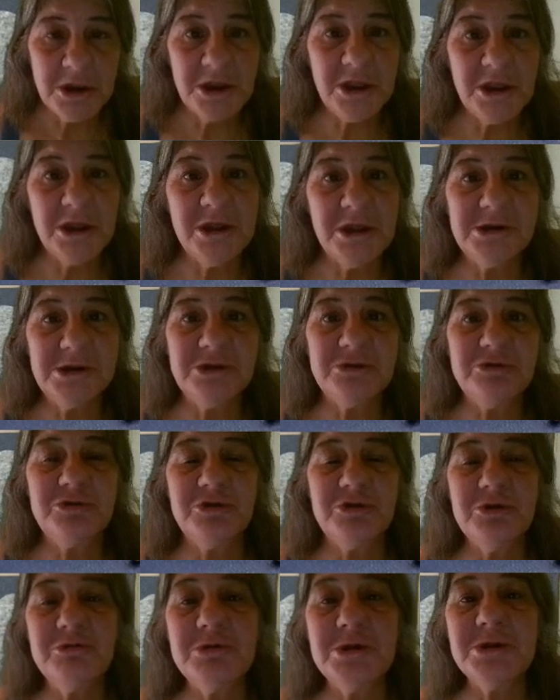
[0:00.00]
And in
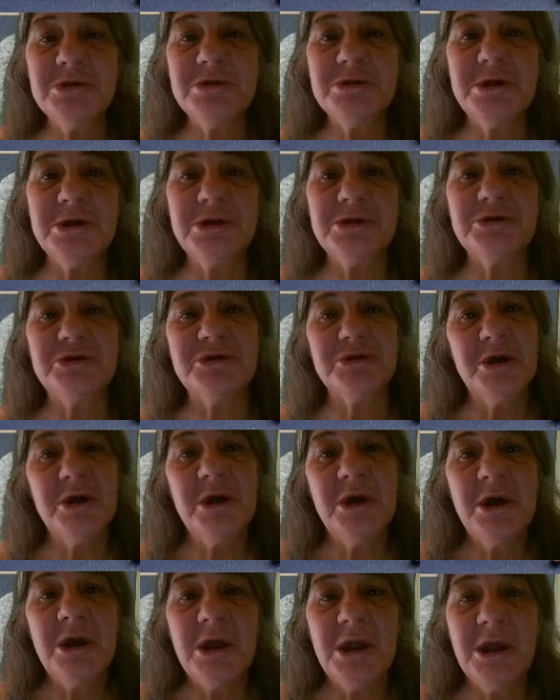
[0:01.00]
doing this,
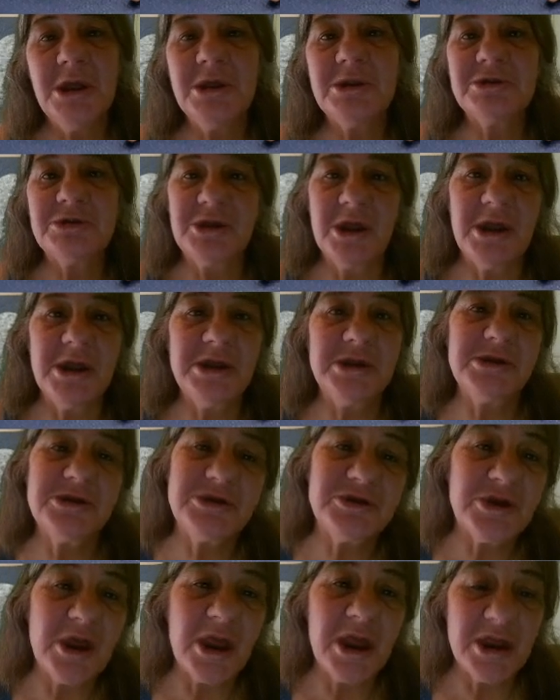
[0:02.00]
it
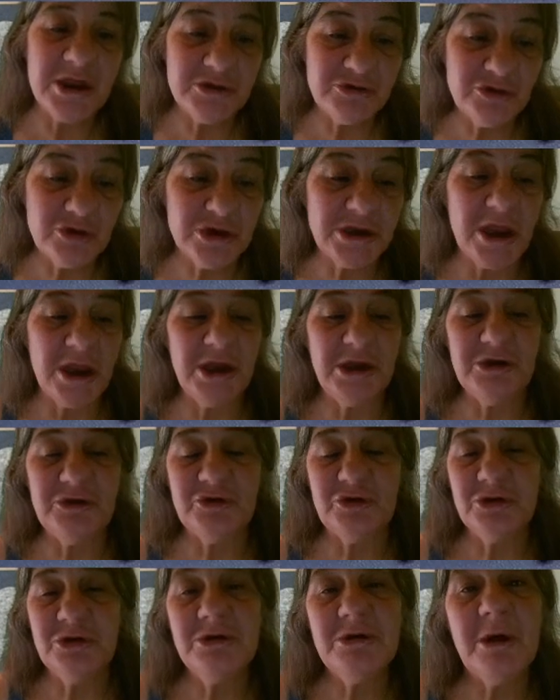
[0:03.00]
takes
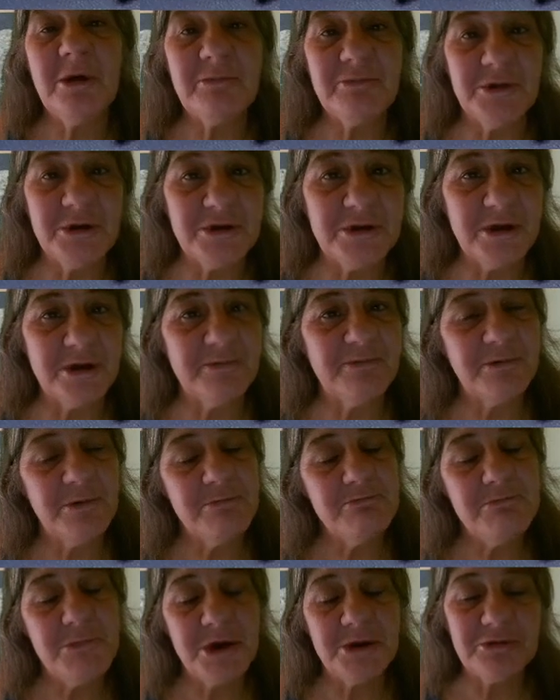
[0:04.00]
education of the
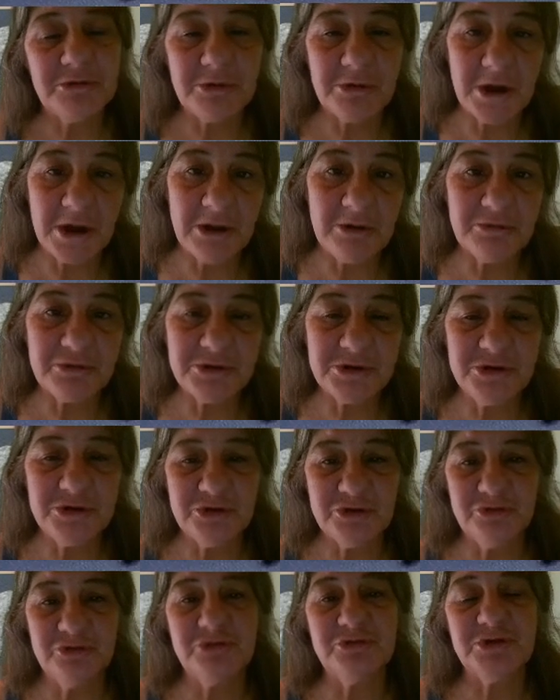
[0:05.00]
different mental health
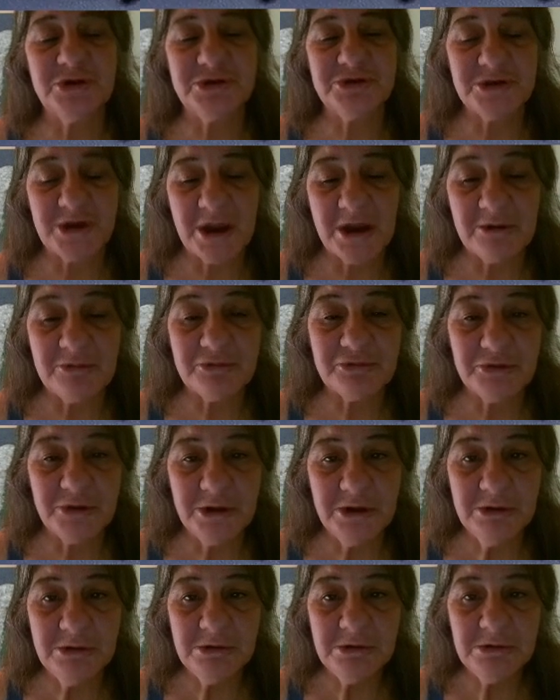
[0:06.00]
issues that's out
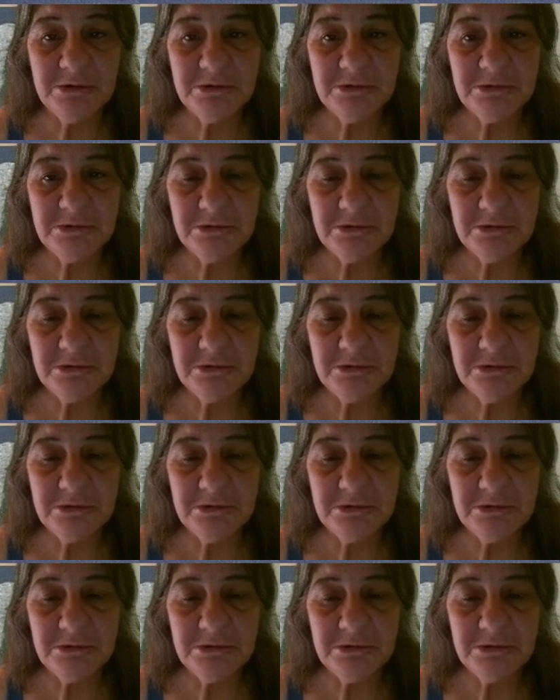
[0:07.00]
there.